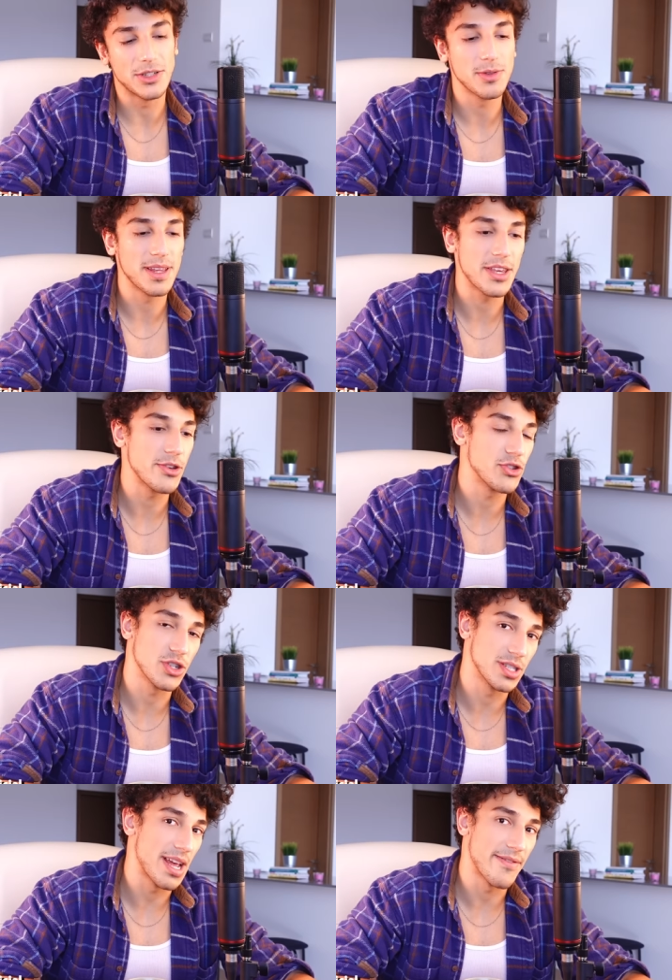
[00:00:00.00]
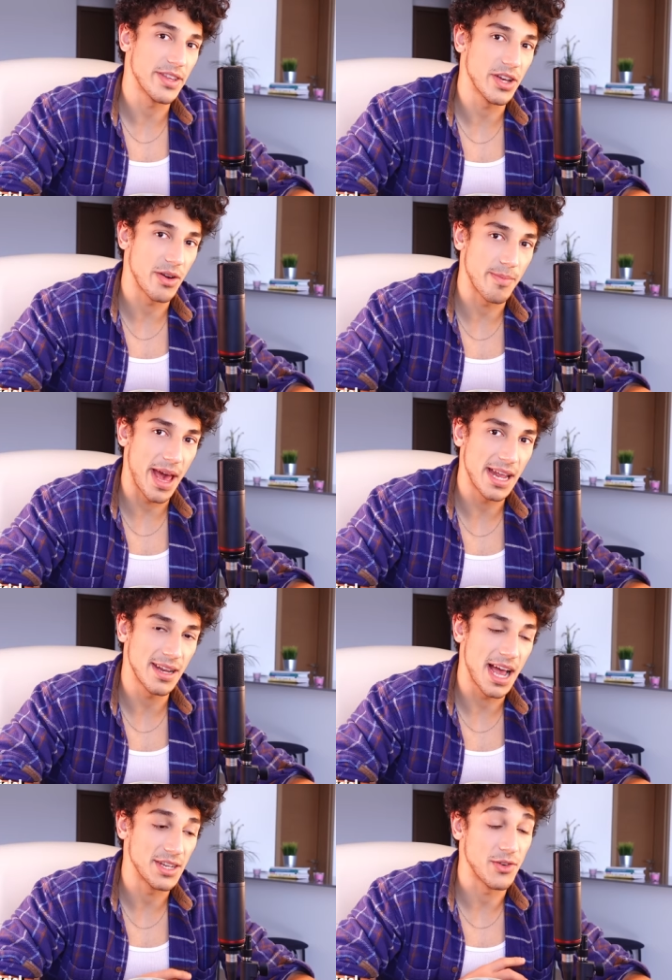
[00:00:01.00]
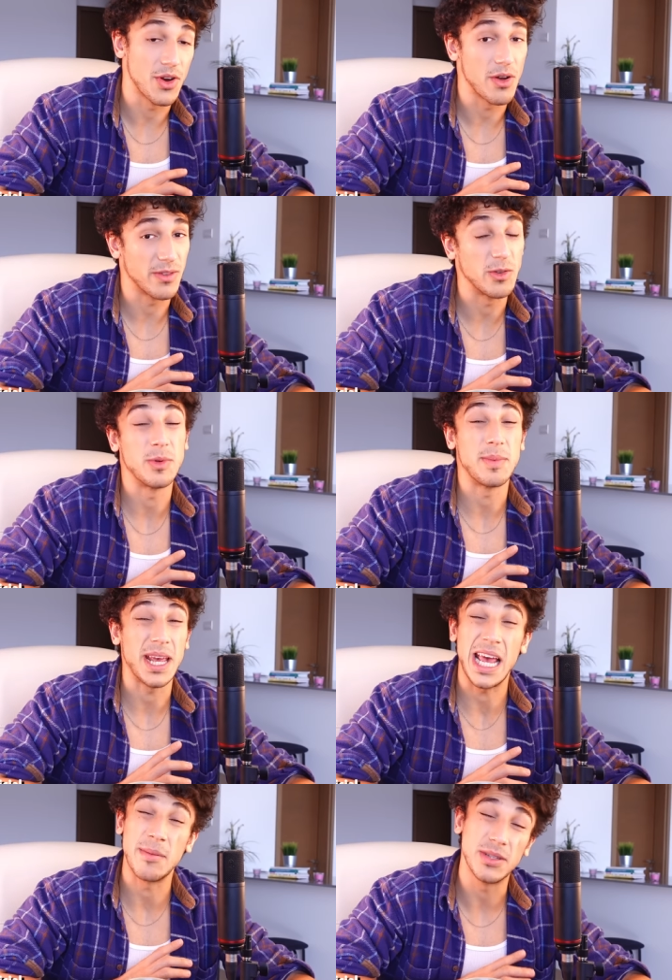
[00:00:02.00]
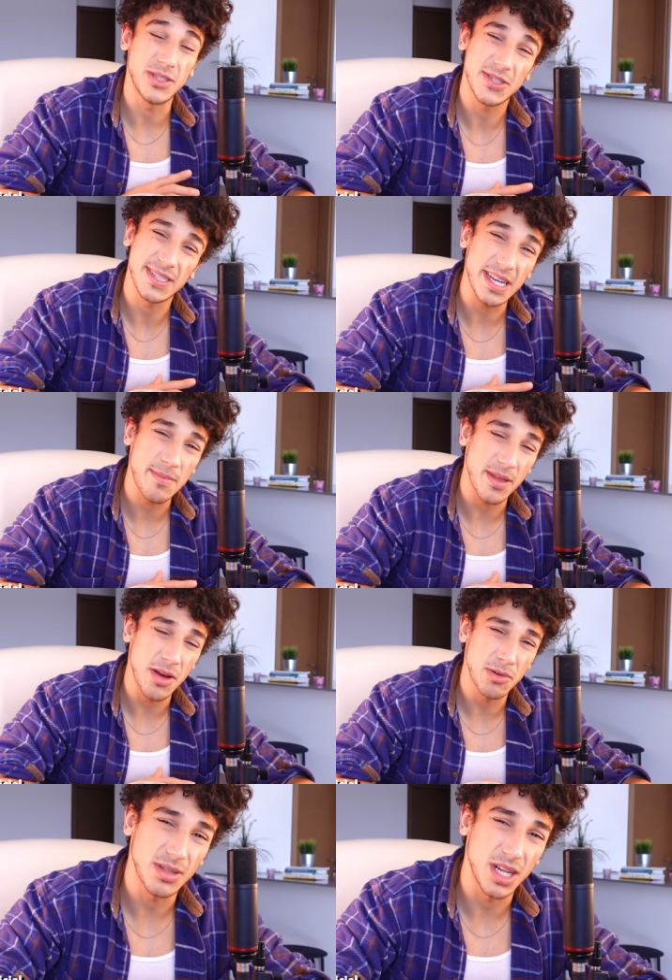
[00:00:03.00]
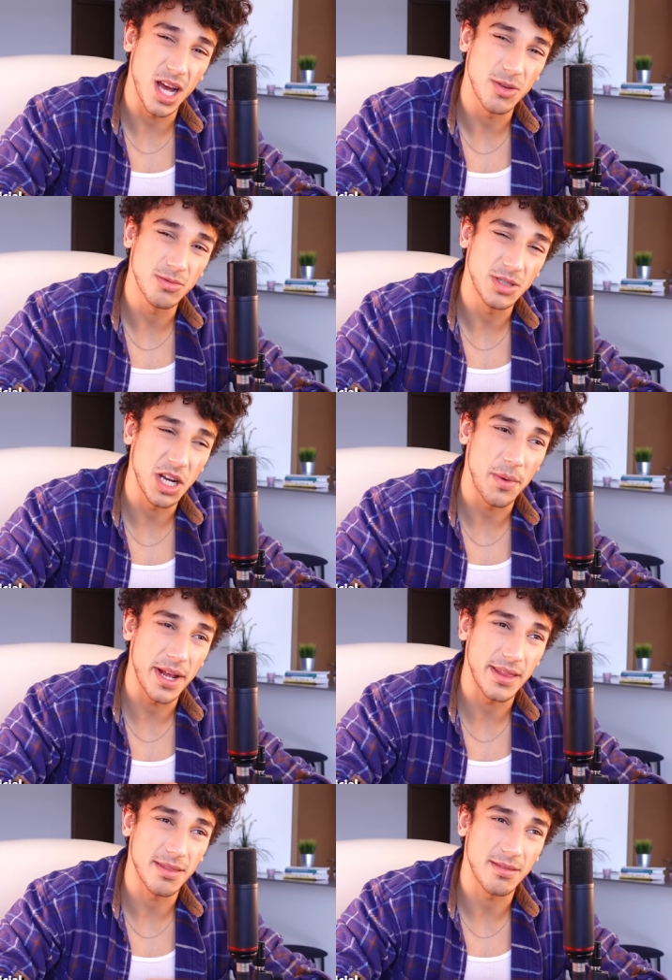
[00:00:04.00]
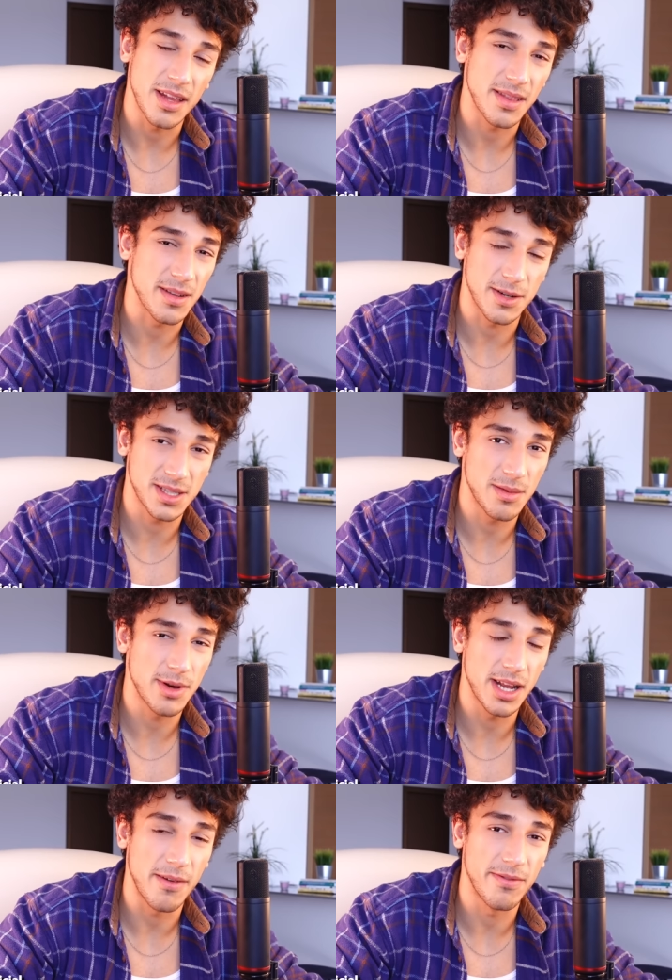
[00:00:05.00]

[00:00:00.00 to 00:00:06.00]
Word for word: do think you should definitely go to bed. I don't know if you would be able to sleep though, you know, knowing that there's someone in a